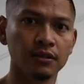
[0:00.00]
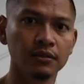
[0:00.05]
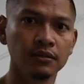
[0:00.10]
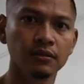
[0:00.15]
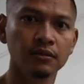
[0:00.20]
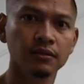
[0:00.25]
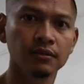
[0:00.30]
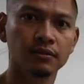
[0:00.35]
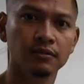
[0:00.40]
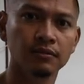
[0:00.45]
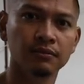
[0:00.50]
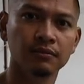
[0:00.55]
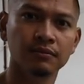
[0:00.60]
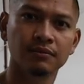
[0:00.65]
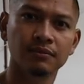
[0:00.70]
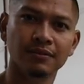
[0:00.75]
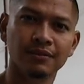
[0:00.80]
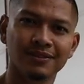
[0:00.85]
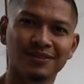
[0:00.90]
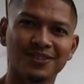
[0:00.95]

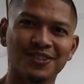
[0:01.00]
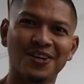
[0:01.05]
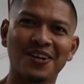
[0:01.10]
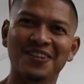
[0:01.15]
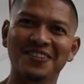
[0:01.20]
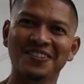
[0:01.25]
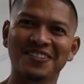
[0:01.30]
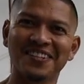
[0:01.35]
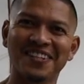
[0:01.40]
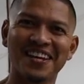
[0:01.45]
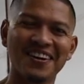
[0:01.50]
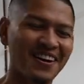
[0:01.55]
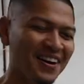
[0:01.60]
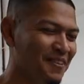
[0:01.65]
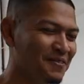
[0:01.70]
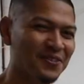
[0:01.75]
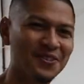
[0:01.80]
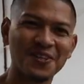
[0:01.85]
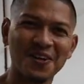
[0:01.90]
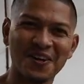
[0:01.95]
Is John his name?
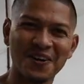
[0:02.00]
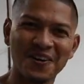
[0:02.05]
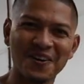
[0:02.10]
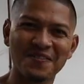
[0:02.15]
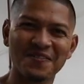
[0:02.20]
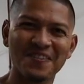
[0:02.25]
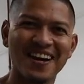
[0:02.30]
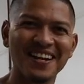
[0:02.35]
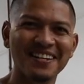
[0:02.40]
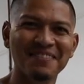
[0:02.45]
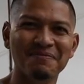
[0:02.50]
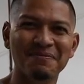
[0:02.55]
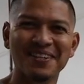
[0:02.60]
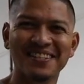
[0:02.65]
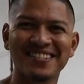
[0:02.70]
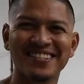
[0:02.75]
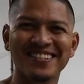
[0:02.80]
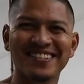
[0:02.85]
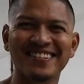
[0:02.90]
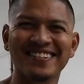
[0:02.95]
I'm sorry, man. I didn't
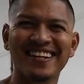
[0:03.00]
butcher your